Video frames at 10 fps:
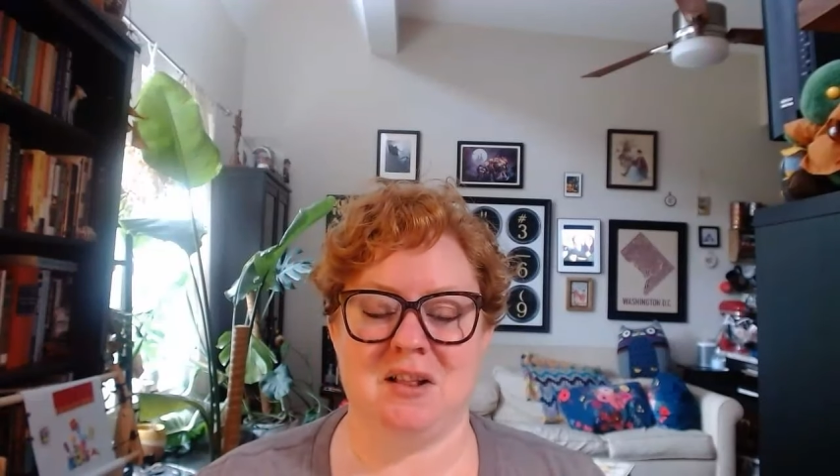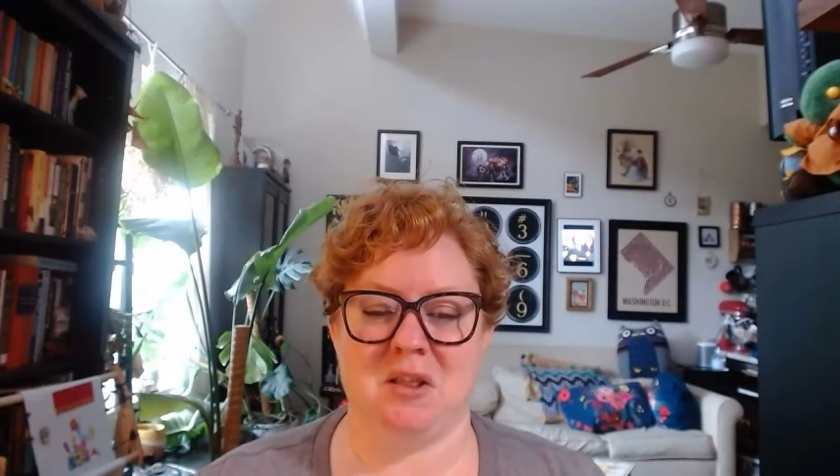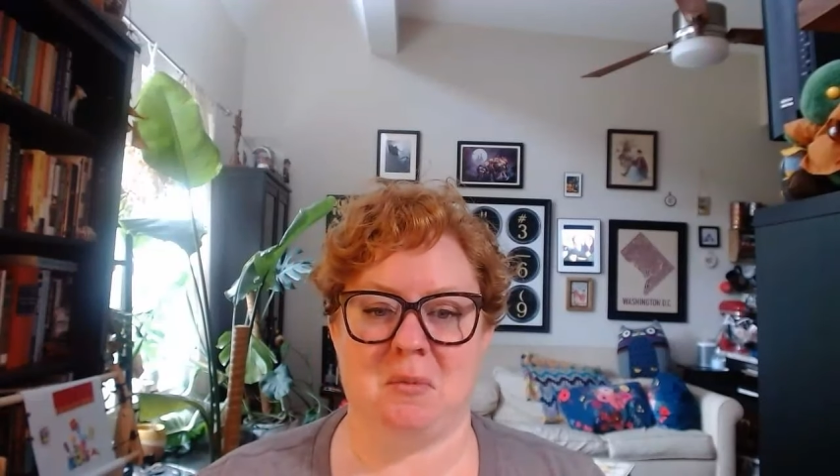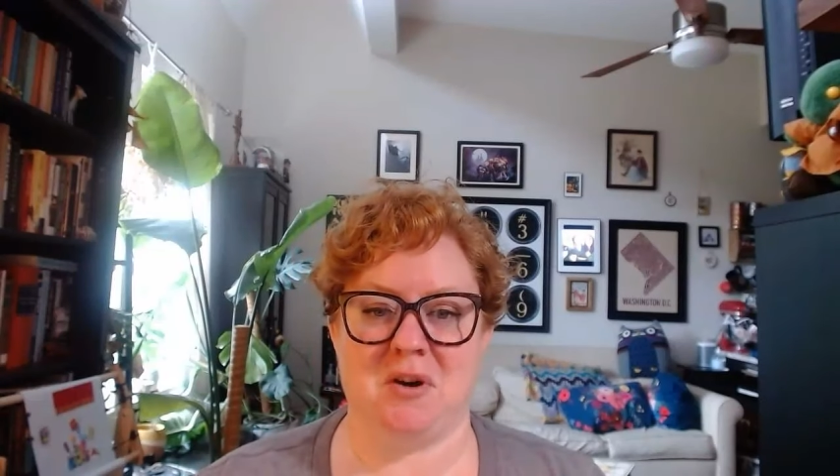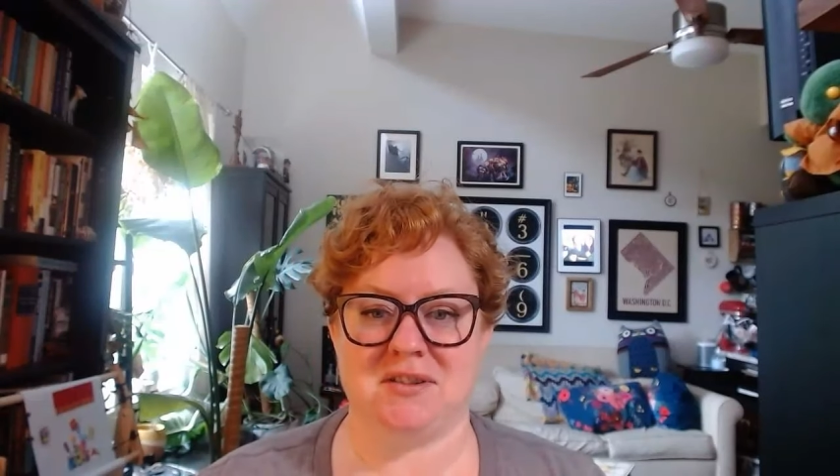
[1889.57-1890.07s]

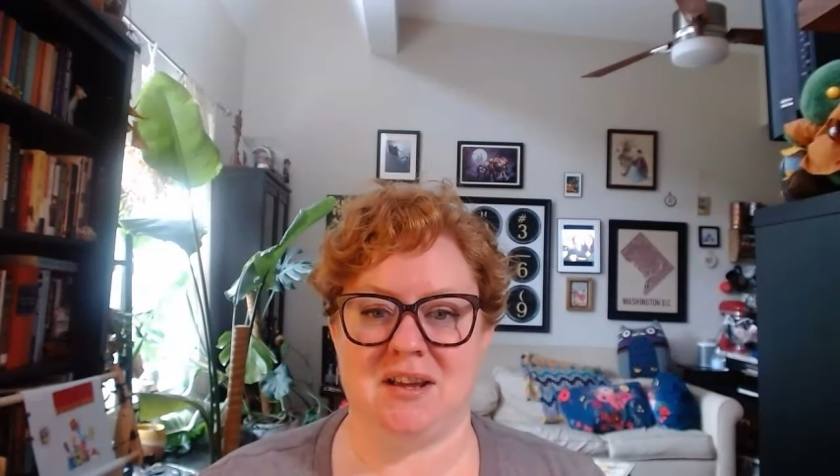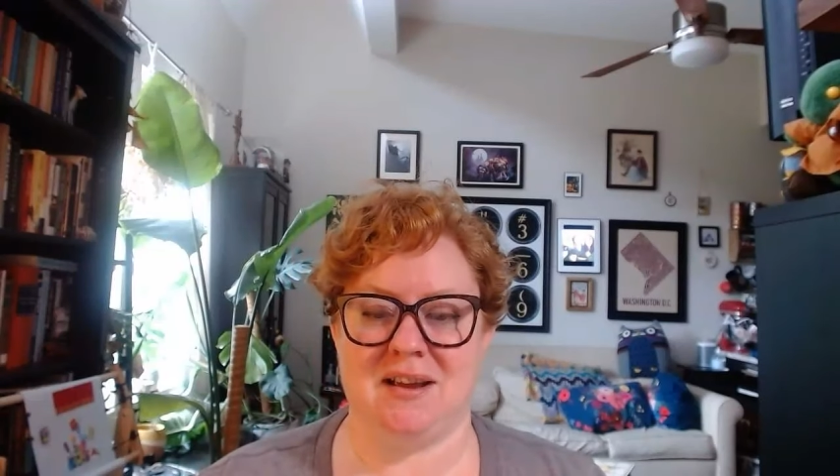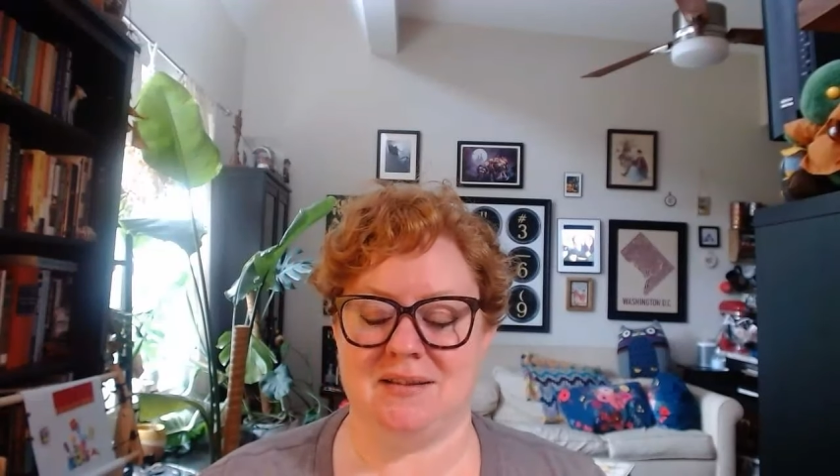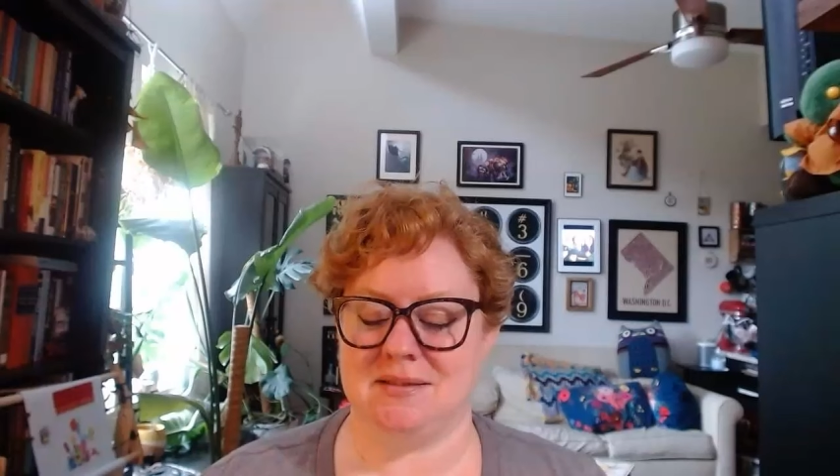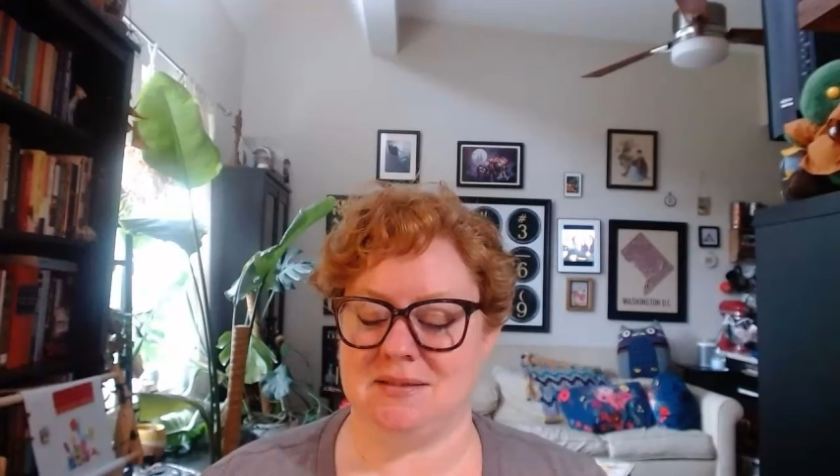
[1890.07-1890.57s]
La
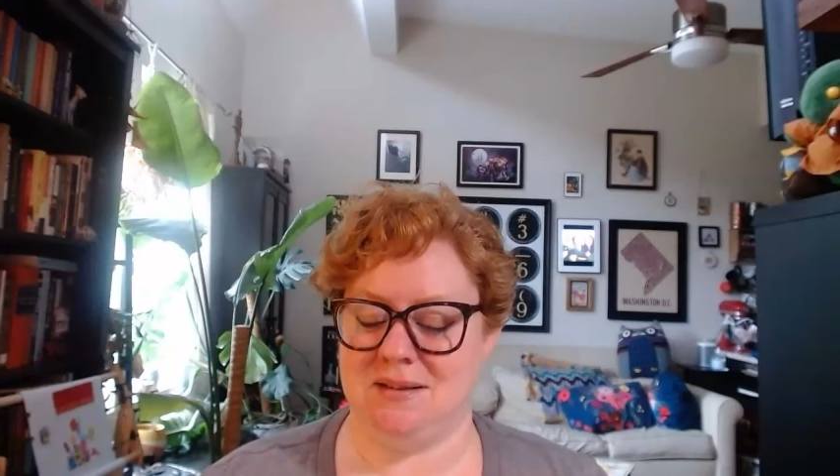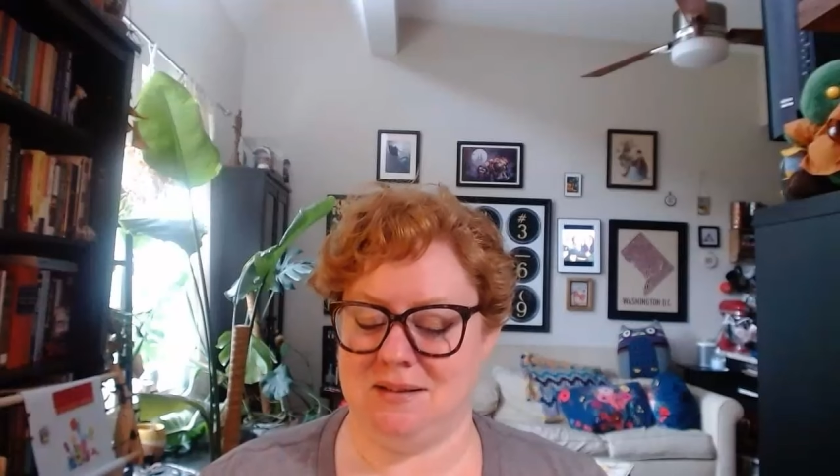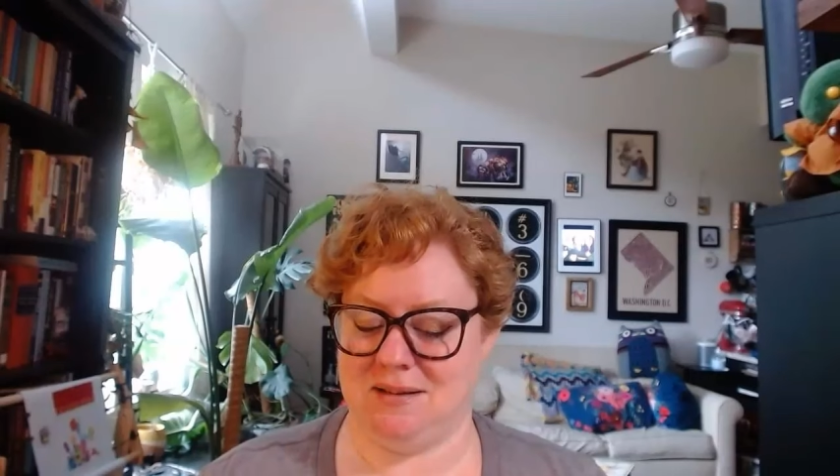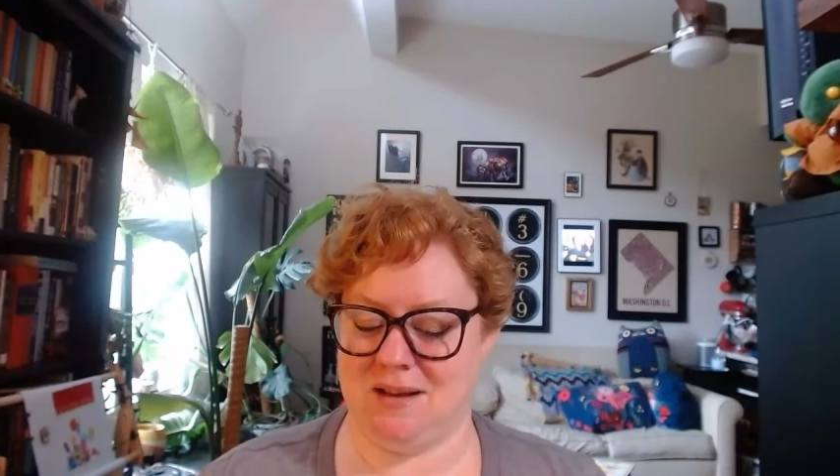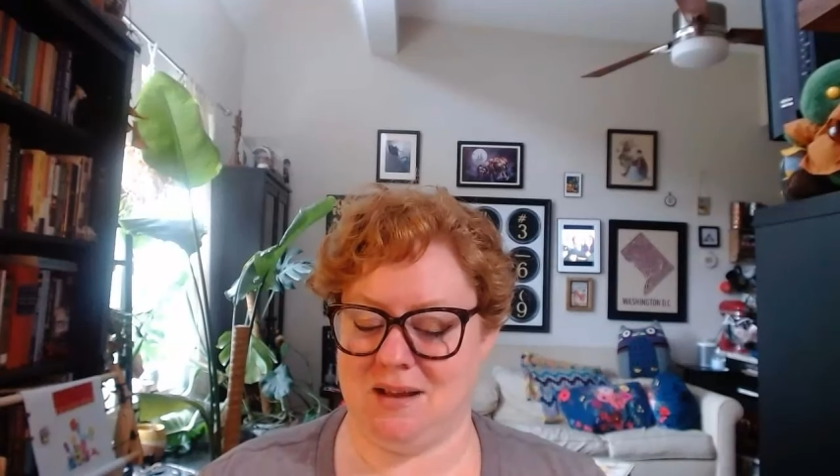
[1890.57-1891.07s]
Marseillaise
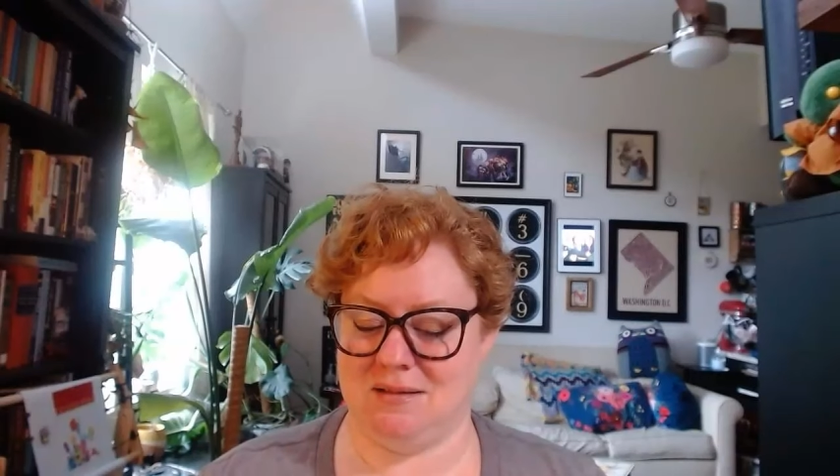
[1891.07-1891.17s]
in